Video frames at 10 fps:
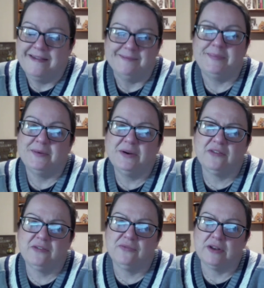But
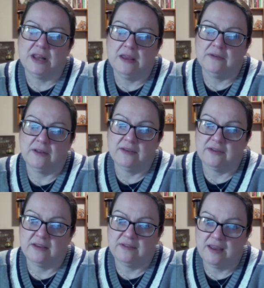what's funny is, as
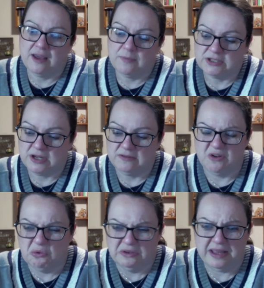I say how much I
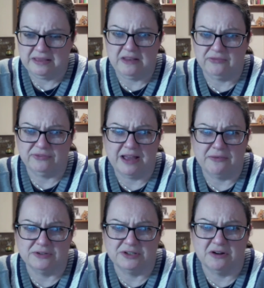don't like these
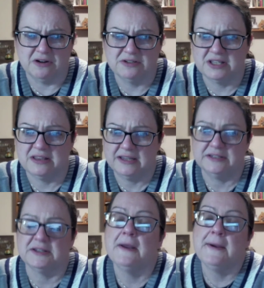flowers and hearts and
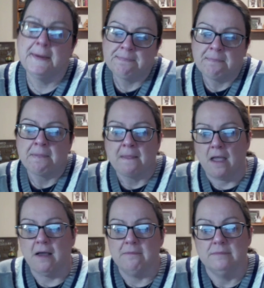things,
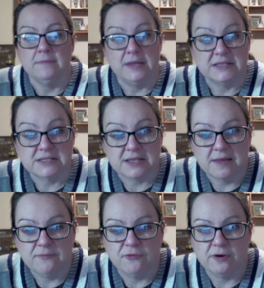it's time
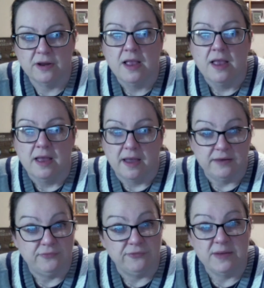for
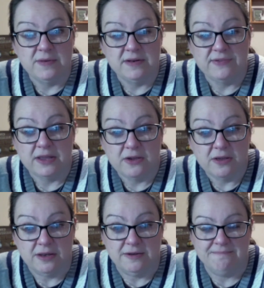I'd Frame It If I Could.